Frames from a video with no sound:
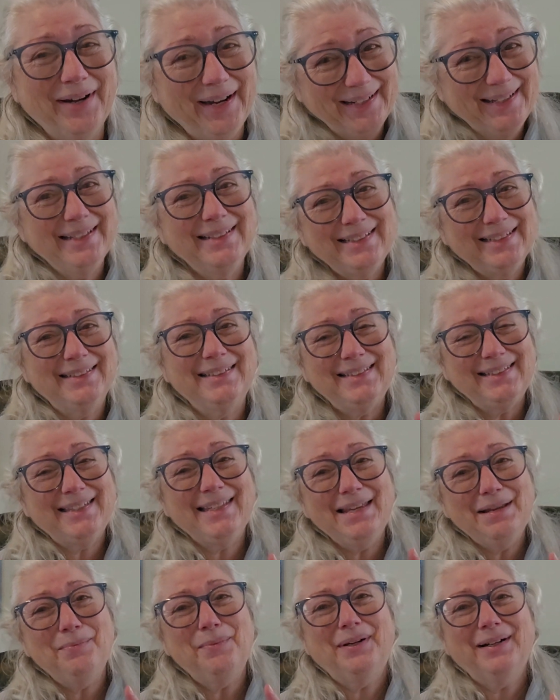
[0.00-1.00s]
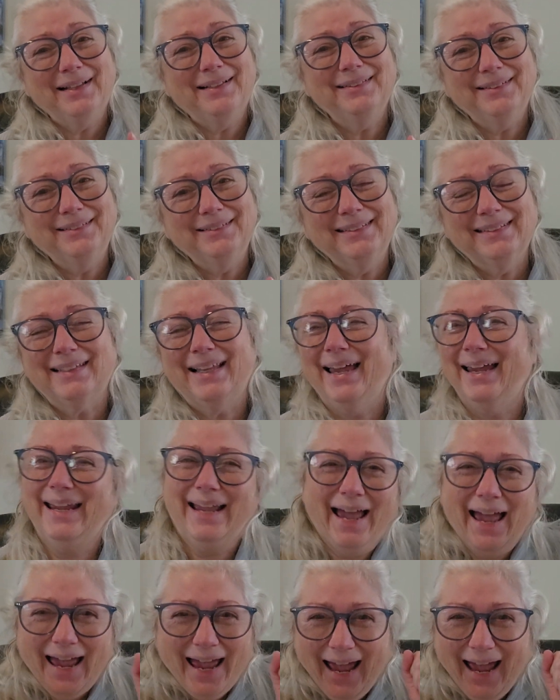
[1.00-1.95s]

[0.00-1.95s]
I get to see what it looks like.